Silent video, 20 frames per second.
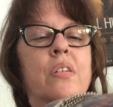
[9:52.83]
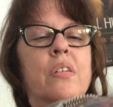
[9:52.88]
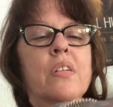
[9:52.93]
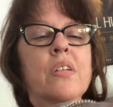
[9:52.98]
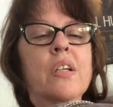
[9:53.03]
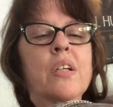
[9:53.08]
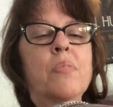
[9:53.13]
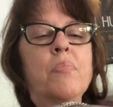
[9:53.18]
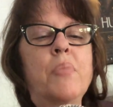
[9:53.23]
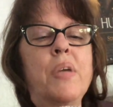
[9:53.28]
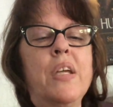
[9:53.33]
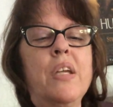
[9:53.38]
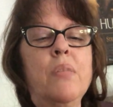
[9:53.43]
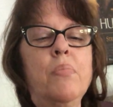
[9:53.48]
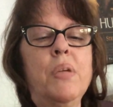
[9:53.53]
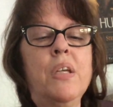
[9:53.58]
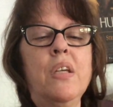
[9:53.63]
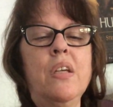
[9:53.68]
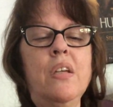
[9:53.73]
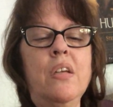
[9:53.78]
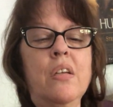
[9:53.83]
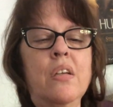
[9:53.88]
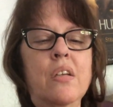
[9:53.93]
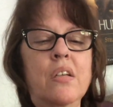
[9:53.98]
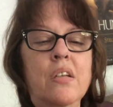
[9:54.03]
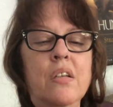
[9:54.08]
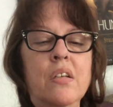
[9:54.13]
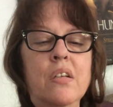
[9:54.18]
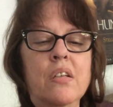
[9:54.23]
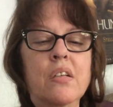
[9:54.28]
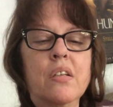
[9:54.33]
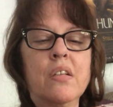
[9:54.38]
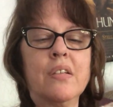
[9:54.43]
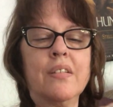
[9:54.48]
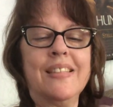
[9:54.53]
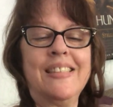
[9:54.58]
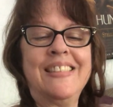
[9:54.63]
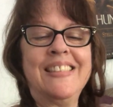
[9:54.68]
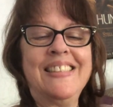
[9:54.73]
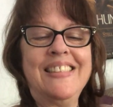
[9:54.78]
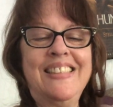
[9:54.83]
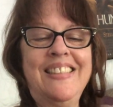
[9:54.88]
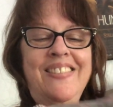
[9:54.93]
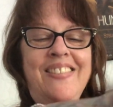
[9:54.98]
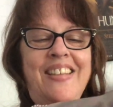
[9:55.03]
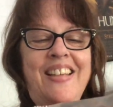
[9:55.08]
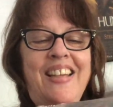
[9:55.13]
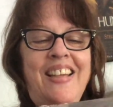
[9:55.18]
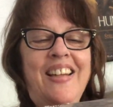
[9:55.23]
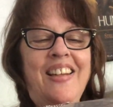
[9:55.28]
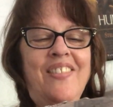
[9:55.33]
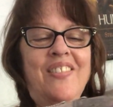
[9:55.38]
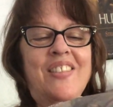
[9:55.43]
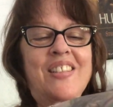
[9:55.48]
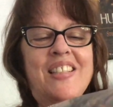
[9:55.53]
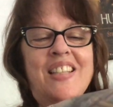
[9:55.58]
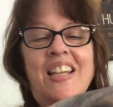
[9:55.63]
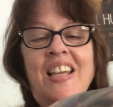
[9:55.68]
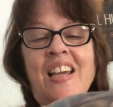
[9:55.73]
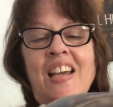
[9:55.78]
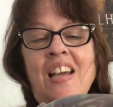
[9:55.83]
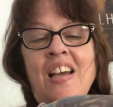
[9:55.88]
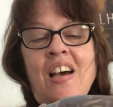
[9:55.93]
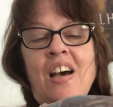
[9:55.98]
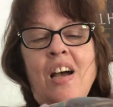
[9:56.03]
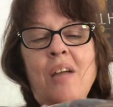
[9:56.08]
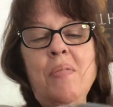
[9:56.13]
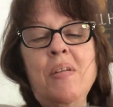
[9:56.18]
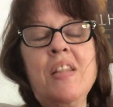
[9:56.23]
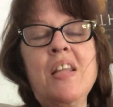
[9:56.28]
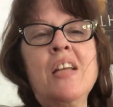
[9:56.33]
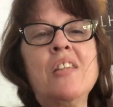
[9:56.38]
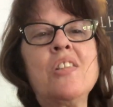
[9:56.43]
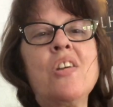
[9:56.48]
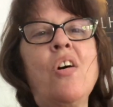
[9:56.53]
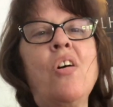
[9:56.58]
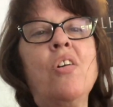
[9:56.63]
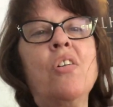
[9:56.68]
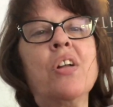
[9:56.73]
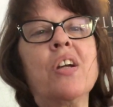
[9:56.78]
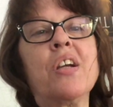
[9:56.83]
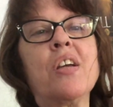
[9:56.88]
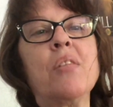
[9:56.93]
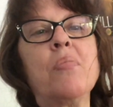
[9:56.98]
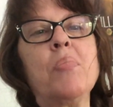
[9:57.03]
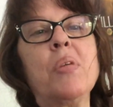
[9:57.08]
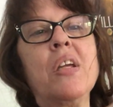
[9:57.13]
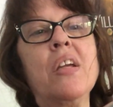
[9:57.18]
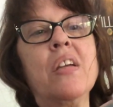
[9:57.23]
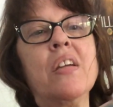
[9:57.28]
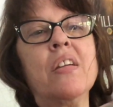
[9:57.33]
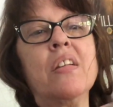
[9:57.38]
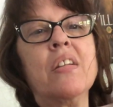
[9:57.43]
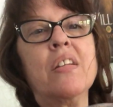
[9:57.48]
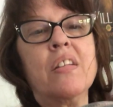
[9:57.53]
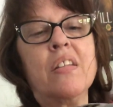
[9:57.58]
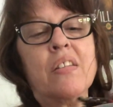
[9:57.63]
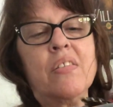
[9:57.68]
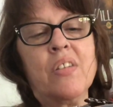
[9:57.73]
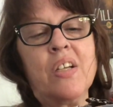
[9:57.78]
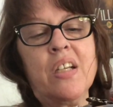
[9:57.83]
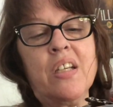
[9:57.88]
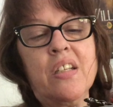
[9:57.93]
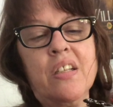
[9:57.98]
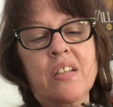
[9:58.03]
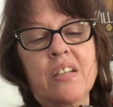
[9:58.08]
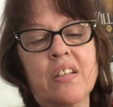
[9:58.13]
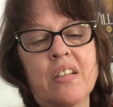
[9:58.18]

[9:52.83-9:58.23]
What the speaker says: Like, maybe? You can't even see. I mean, that's all it can be, right?